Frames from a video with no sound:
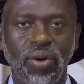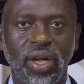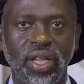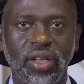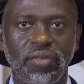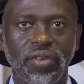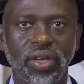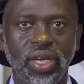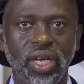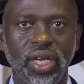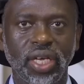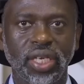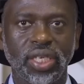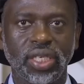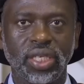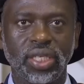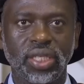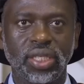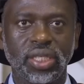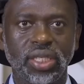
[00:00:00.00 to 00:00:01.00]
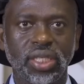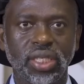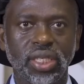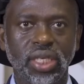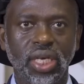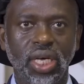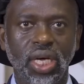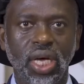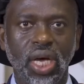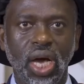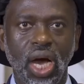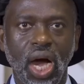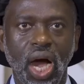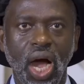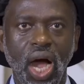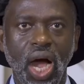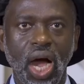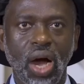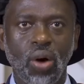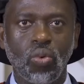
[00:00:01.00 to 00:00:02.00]
qualifications
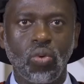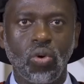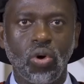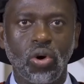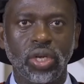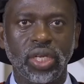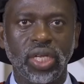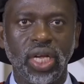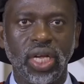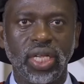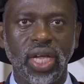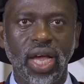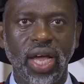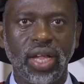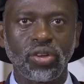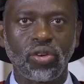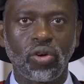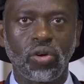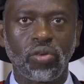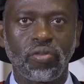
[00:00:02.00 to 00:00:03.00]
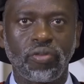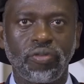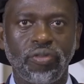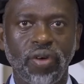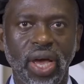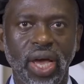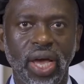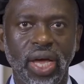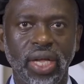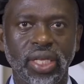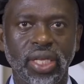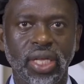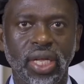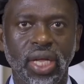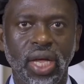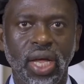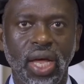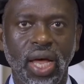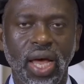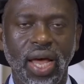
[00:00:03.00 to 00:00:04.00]
are awarded and conferred
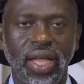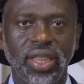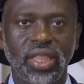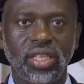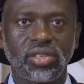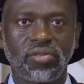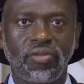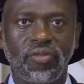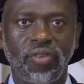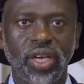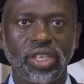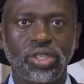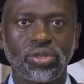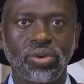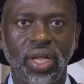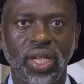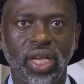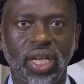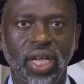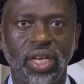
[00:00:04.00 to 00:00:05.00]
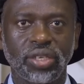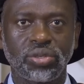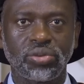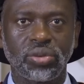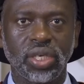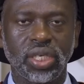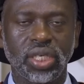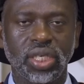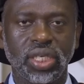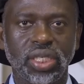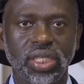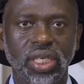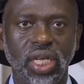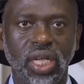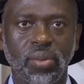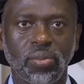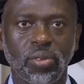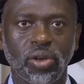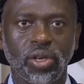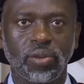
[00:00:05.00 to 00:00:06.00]
at this virtual graduation
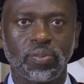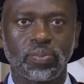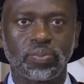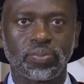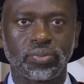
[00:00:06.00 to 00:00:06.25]
ceremony.